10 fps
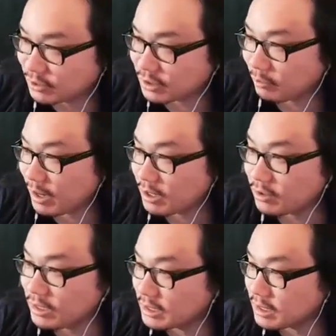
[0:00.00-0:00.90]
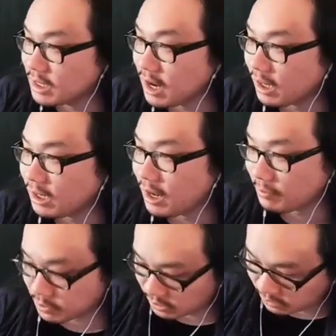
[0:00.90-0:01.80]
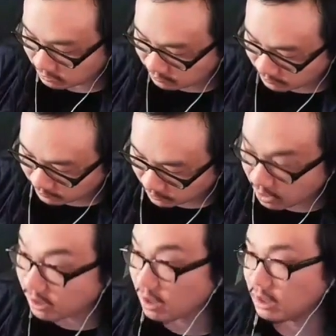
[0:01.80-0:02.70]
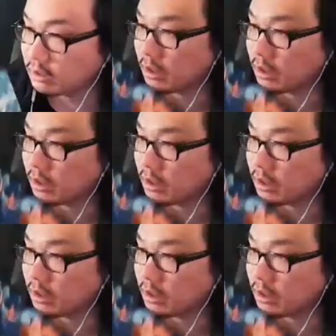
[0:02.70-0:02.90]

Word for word: surrender is not an option on hot